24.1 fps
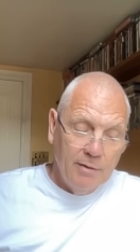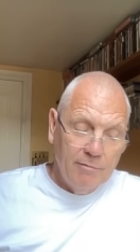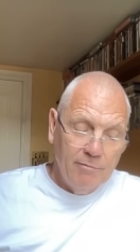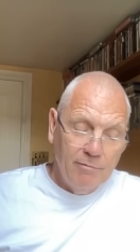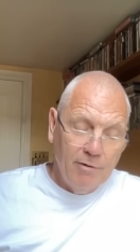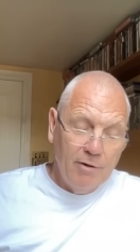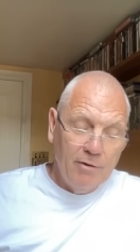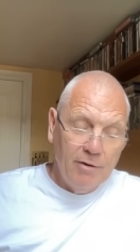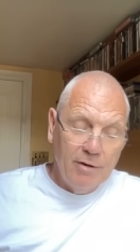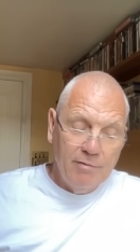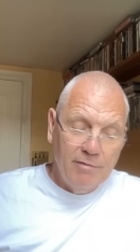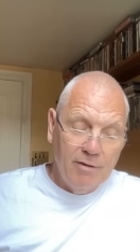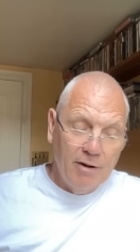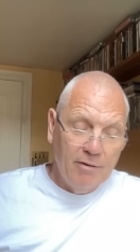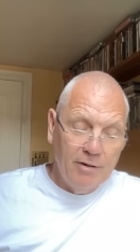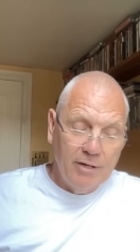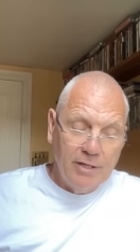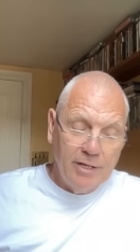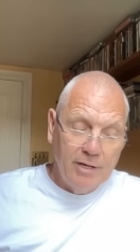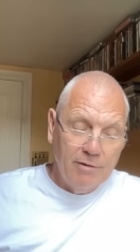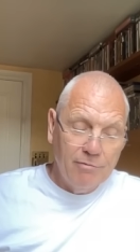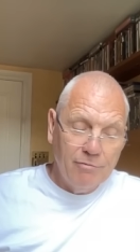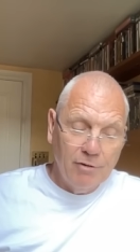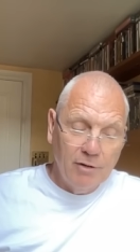very
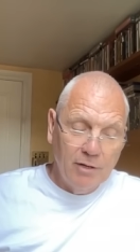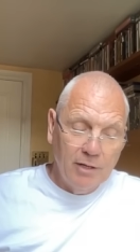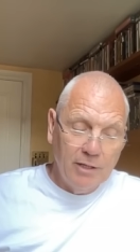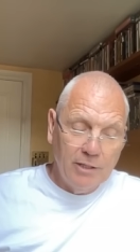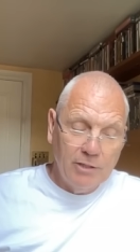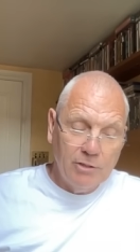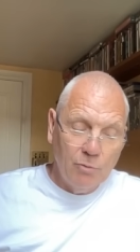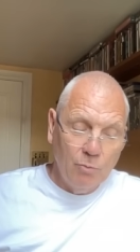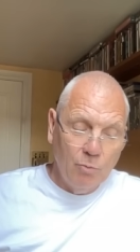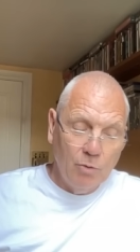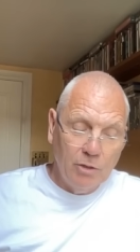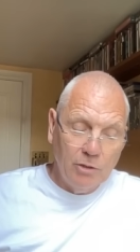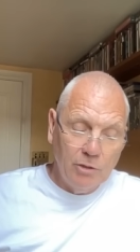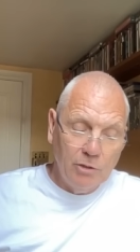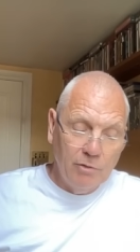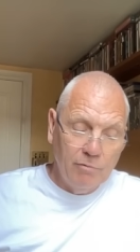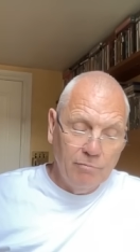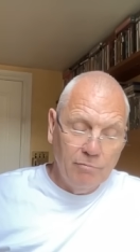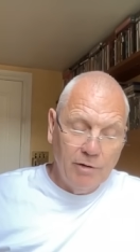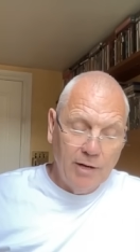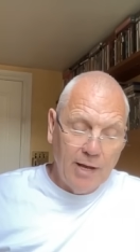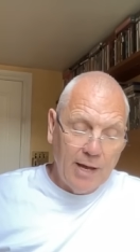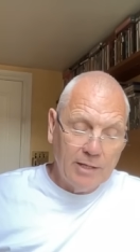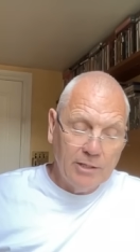very differently to what
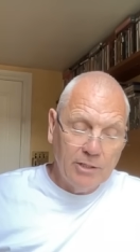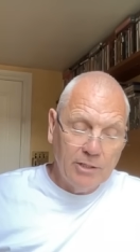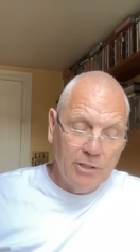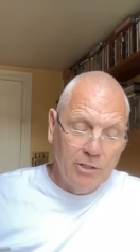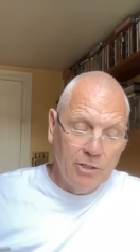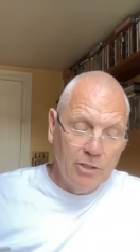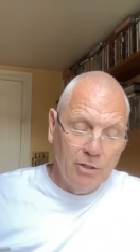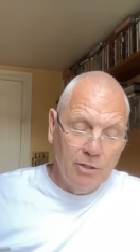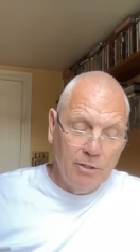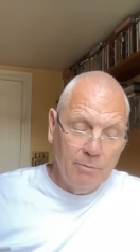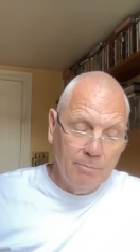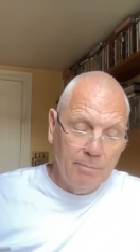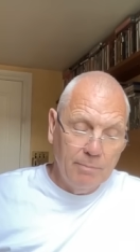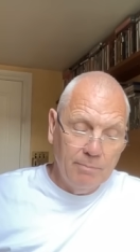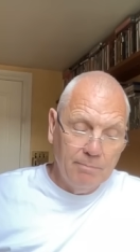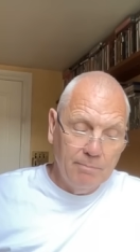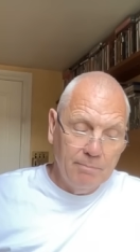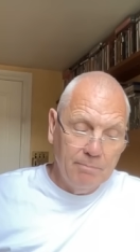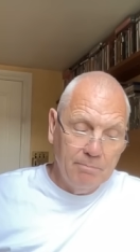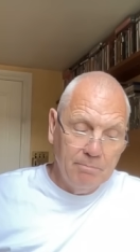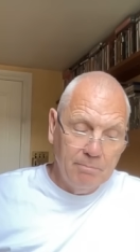you've reacted to them